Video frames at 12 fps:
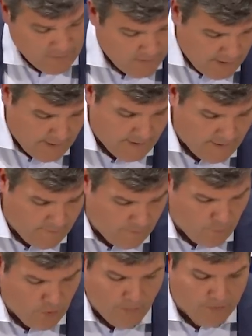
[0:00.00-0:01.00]

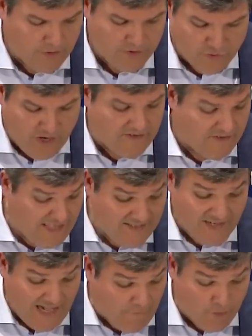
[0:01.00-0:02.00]
We're able to address
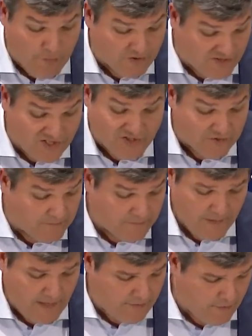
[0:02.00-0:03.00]
needs at every position.
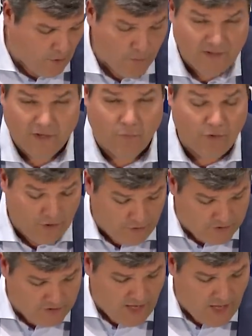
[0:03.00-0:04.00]
I thought we did a really
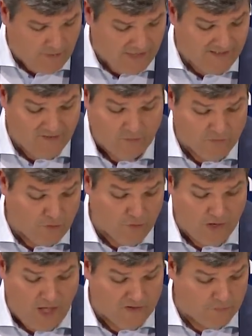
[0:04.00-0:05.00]
good job of getting some
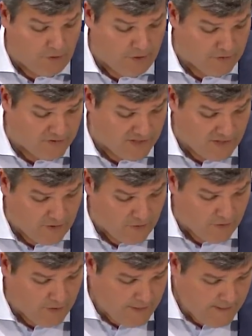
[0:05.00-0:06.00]
junior college players in
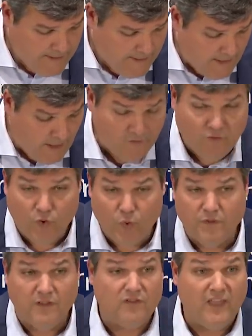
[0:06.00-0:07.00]
here,
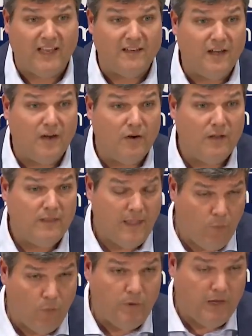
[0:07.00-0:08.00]
two in the secondary
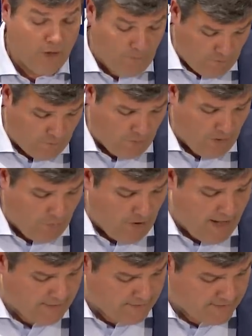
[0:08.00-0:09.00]
that will be here for spring
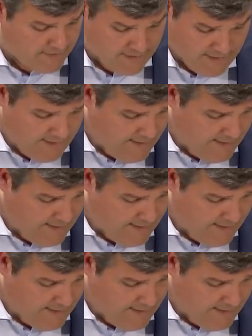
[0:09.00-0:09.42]
practice.